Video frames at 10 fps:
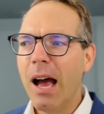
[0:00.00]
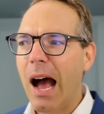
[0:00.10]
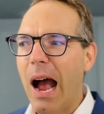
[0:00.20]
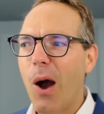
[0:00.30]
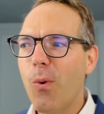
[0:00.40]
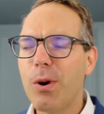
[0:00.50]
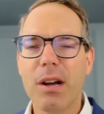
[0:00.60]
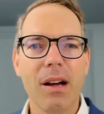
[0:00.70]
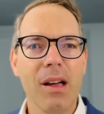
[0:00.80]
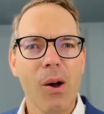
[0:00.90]

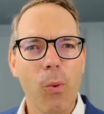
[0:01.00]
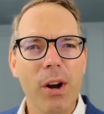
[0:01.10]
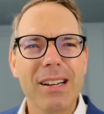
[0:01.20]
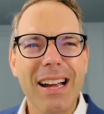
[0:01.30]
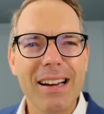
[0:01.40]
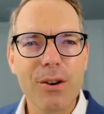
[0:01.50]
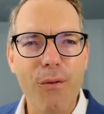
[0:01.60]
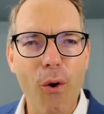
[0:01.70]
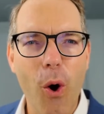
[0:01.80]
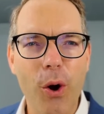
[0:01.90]
what kind
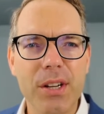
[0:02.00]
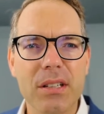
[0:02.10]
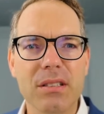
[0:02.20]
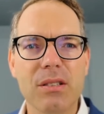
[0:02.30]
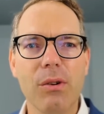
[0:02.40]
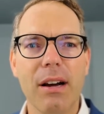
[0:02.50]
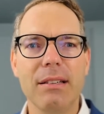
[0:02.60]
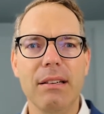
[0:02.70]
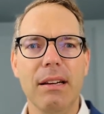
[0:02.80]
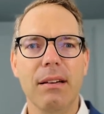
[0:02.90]
of audience do I
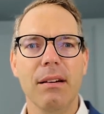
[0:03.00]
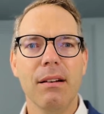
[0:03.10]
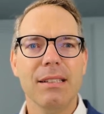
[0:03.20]
need?